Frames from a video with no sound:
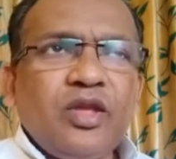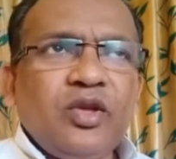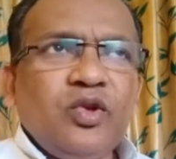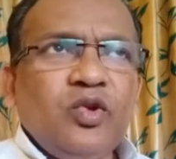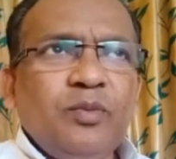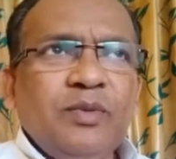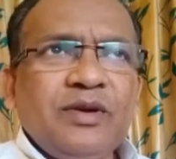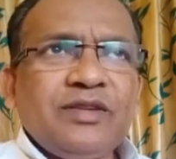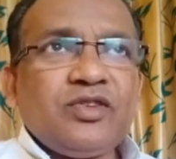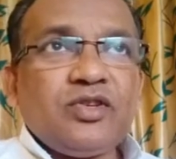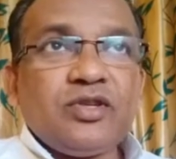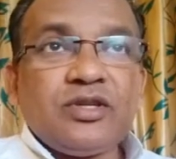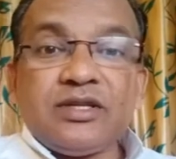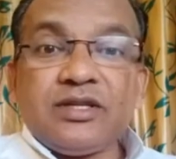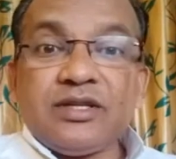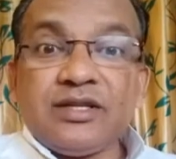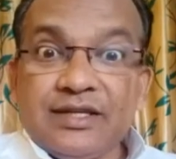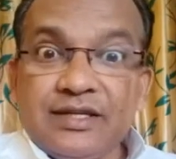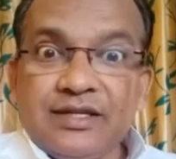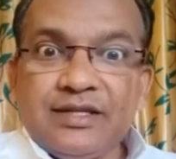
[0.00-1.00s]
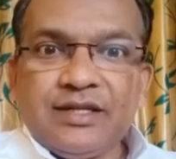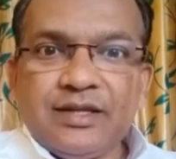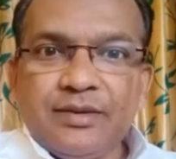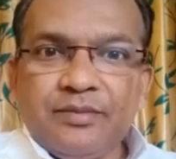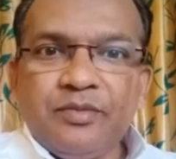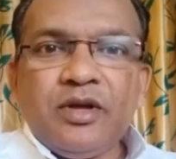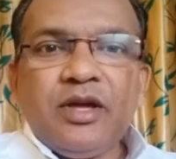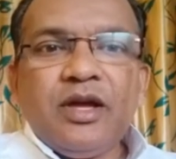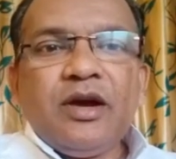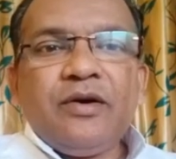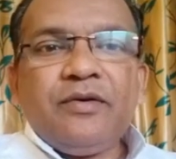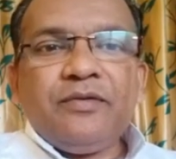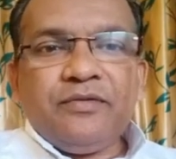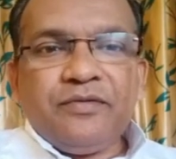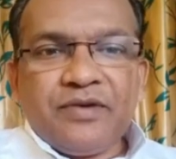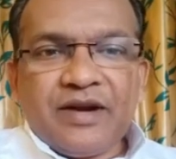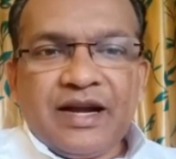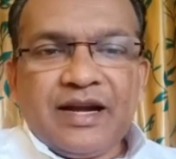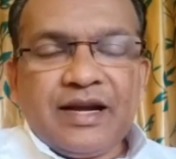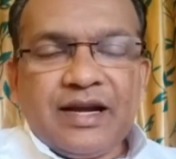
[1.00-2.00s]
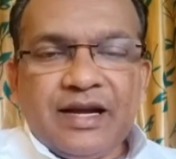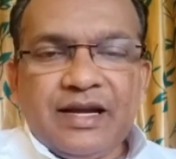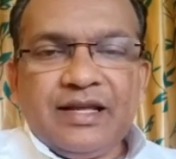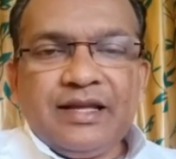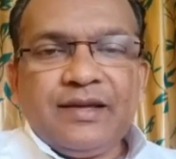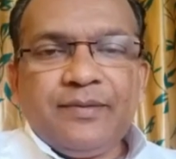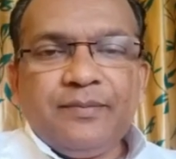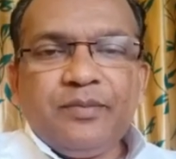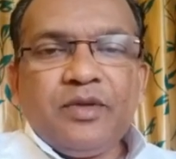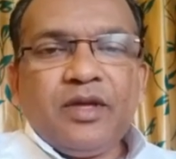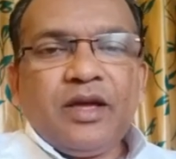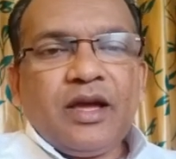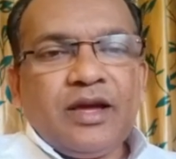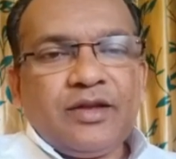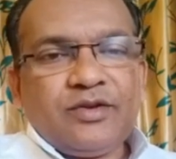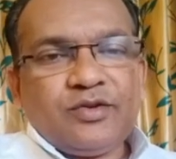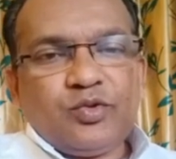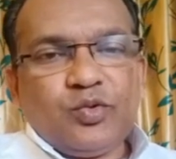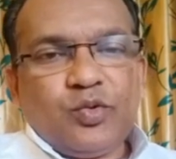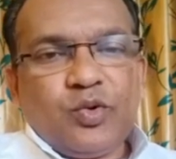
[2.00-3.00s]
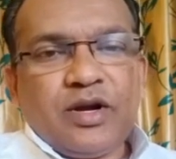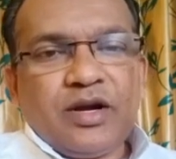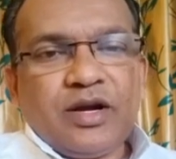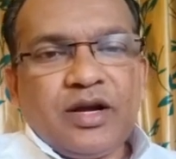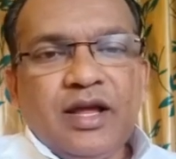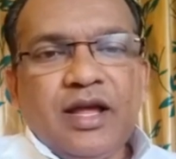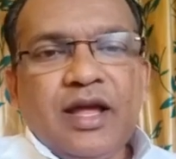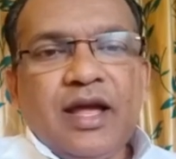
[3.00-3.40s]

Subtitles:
You must treat them friendly and so on.